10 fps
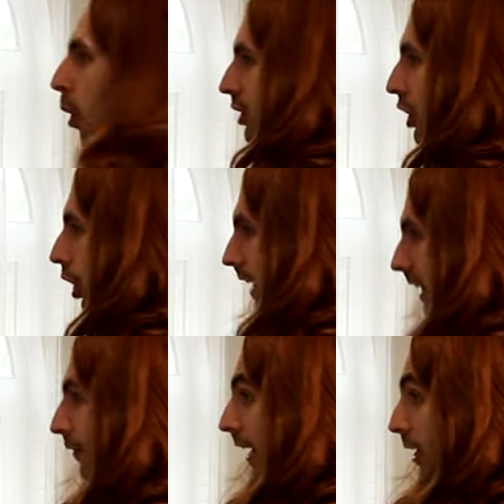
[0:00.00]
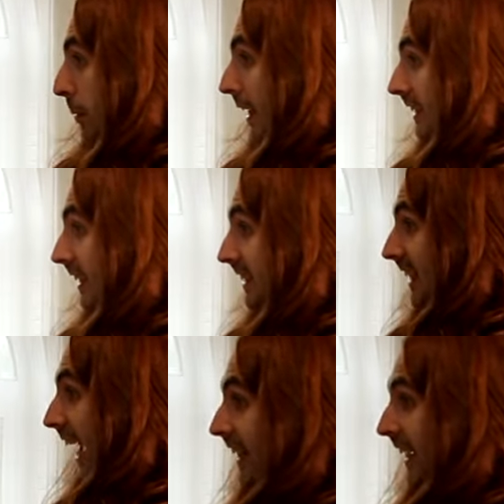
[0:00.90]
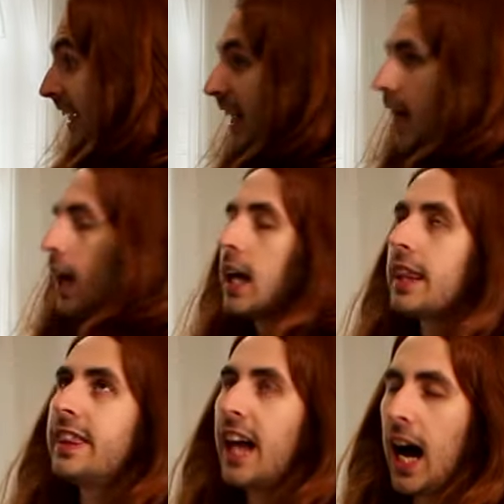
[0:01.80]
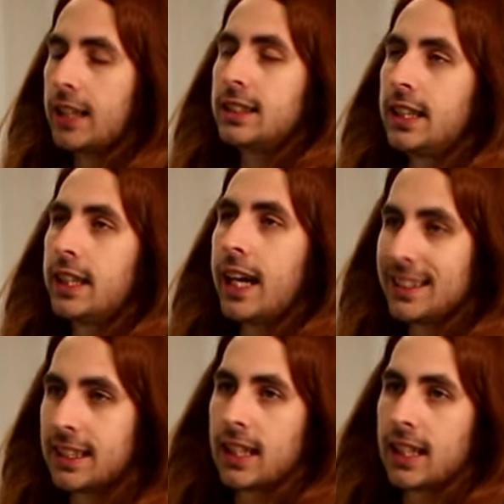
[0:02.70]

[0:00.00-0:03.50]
watch Girl in the Fireplace instead? That is a